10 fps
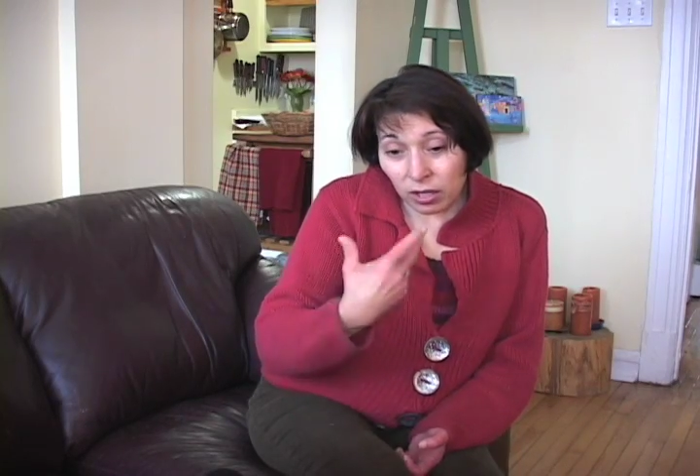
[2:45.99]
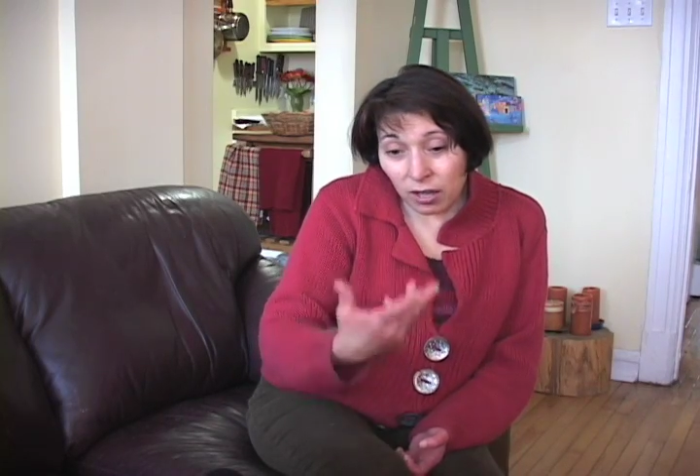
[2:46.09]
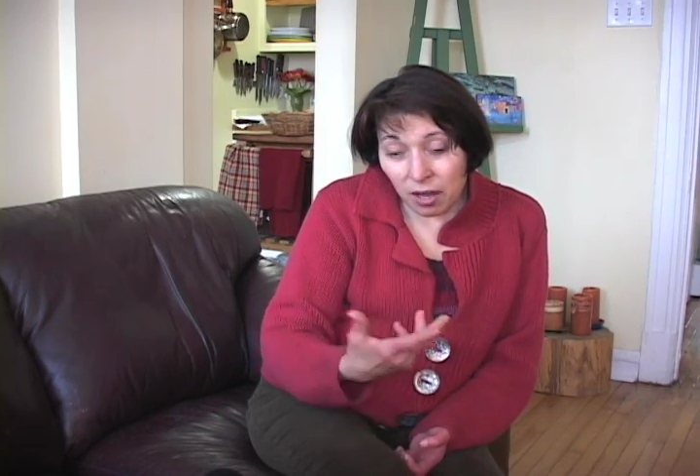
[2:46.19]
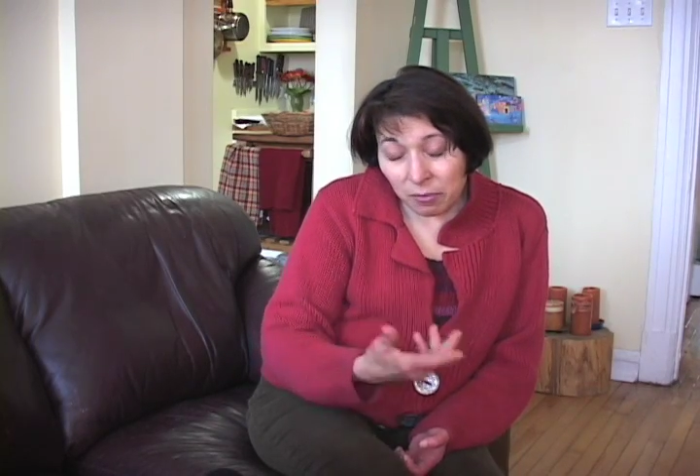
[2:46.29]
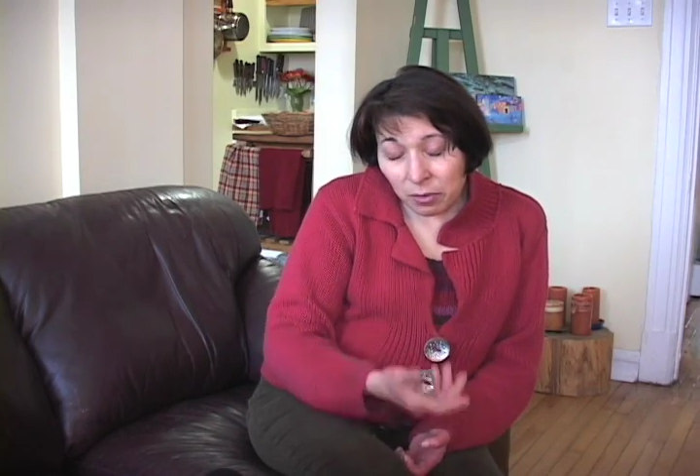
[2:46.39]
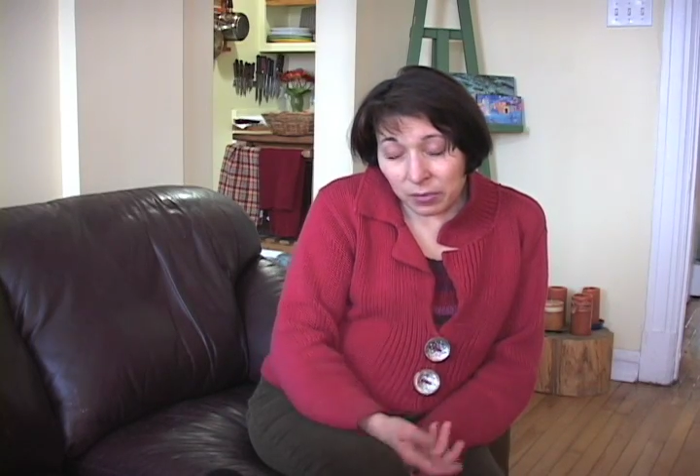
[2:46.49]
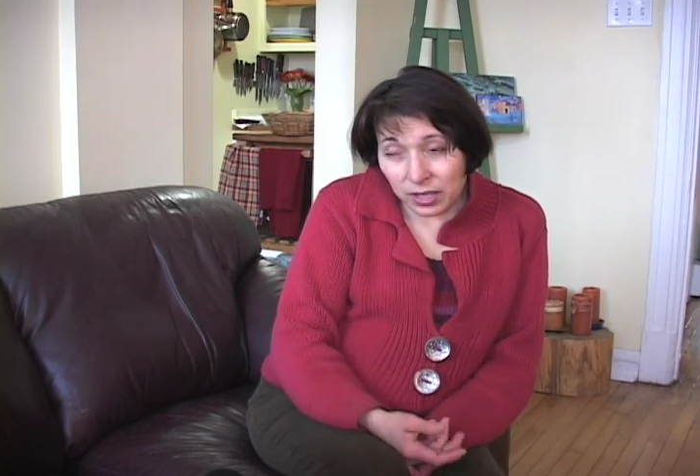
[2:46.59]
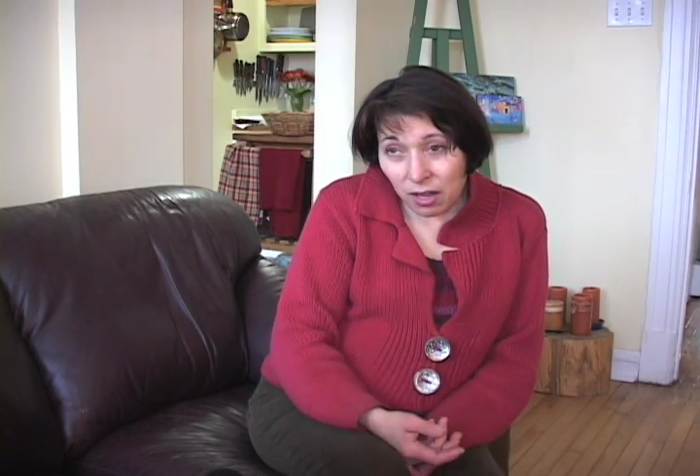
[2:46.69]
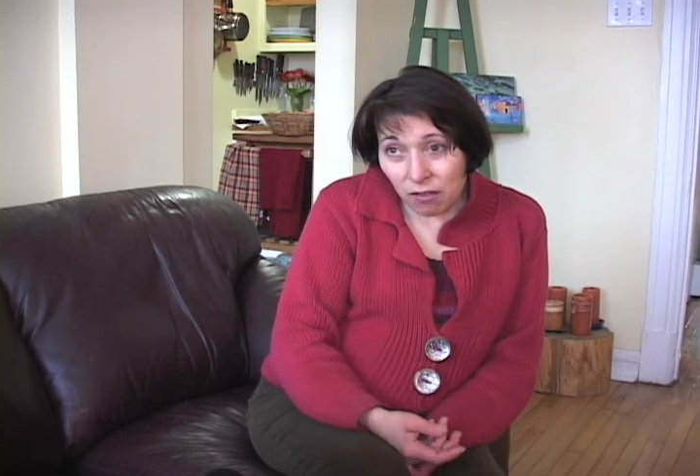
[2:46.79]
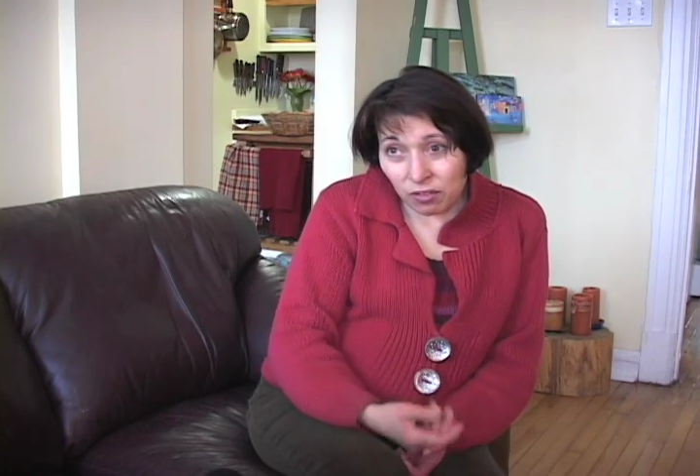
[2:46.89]
come
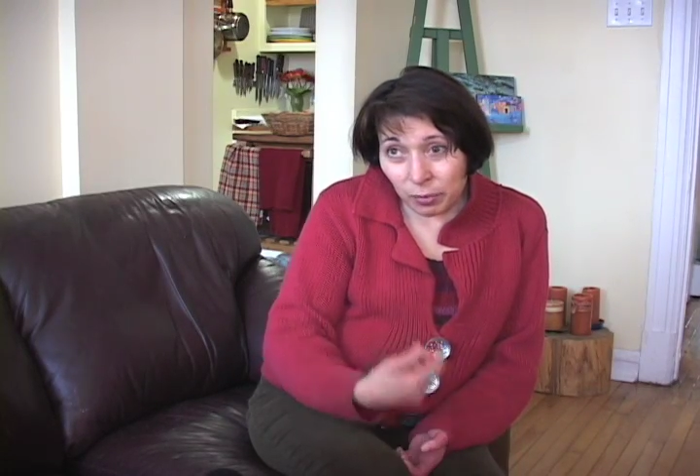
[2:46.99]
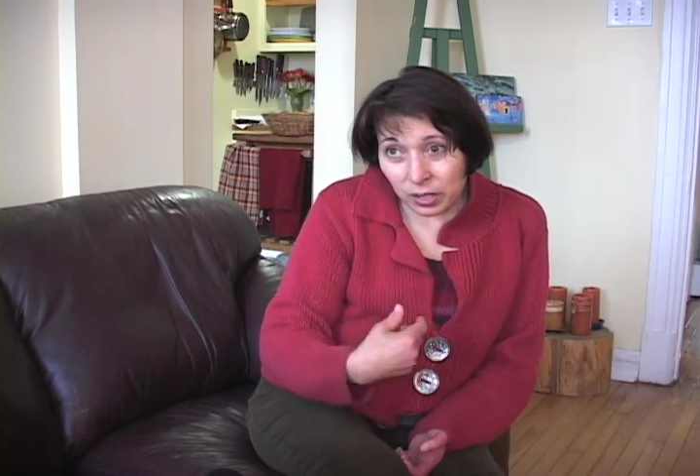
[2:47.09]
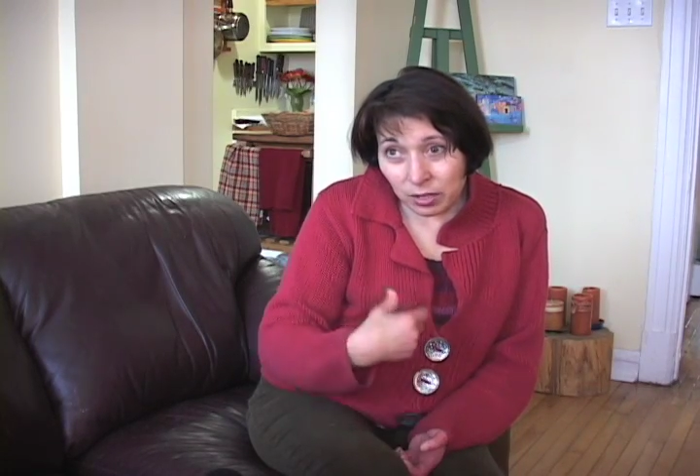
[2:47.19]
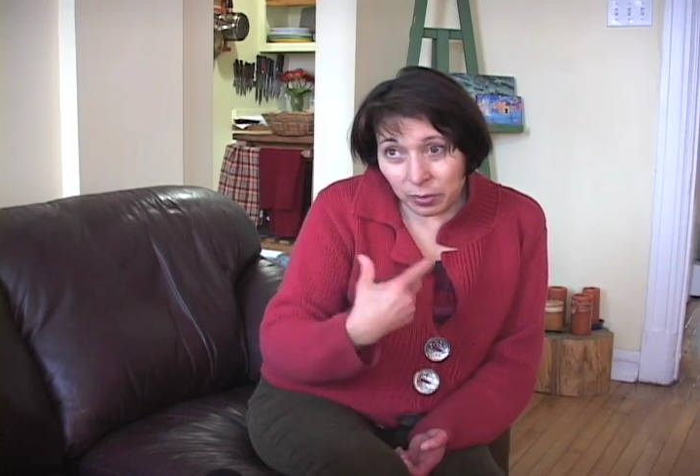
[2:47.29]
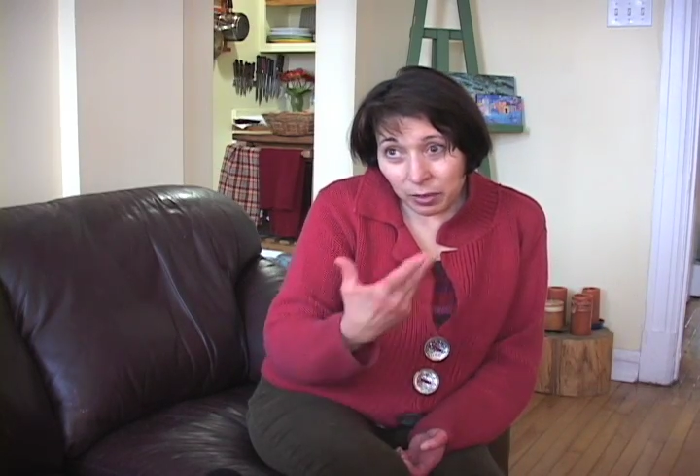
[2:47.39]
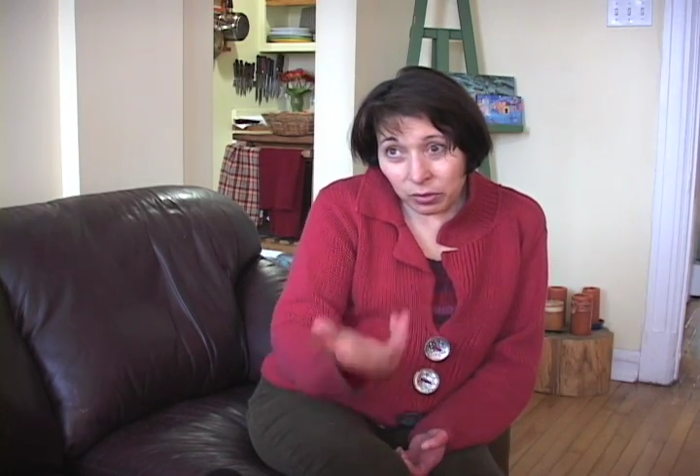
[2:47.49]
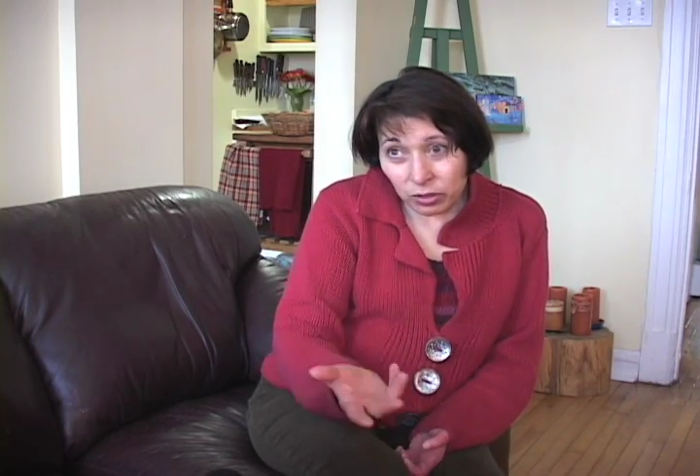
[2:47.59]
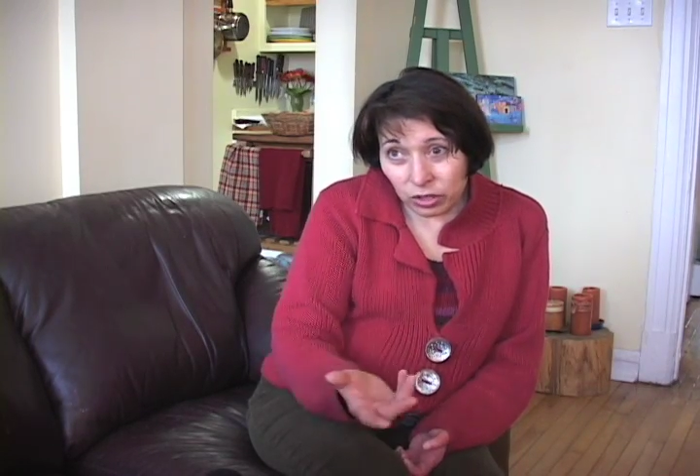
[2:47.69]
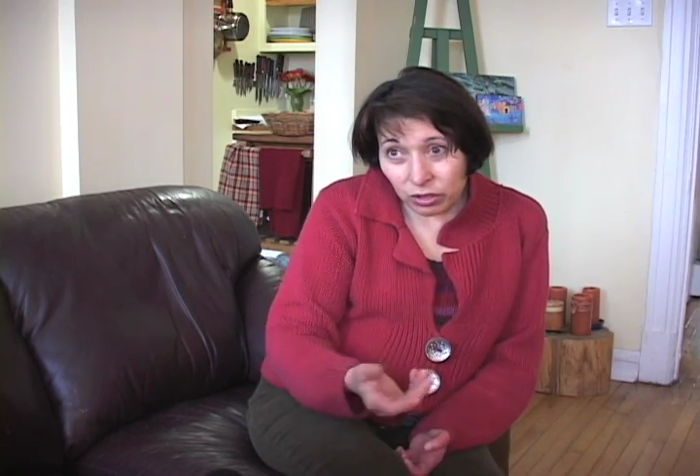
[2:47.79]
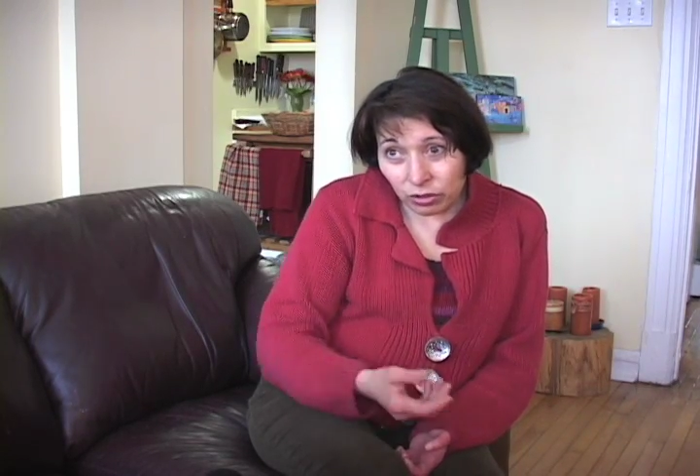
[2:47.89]
themselves, but to be able
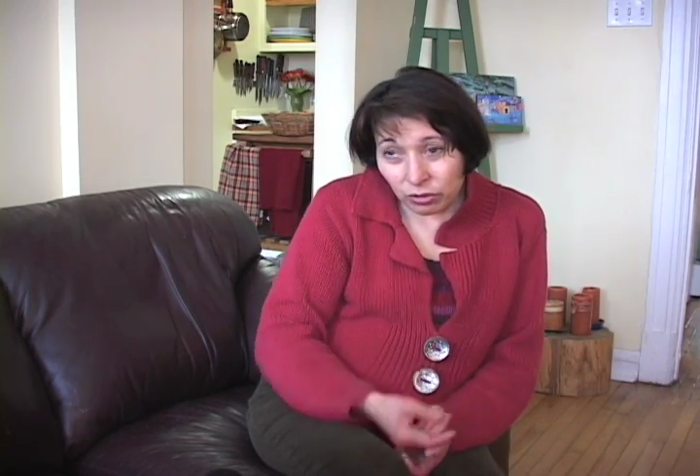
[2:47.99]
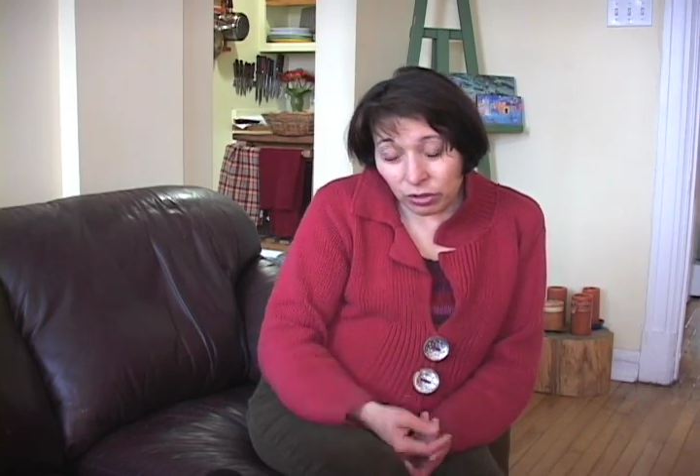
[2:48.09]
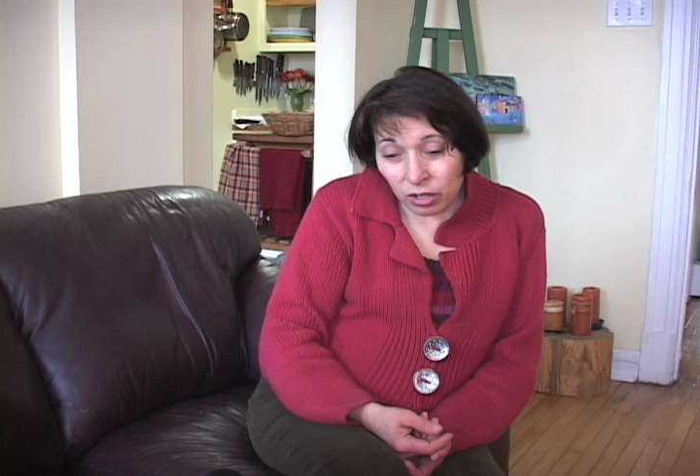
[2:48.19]
to,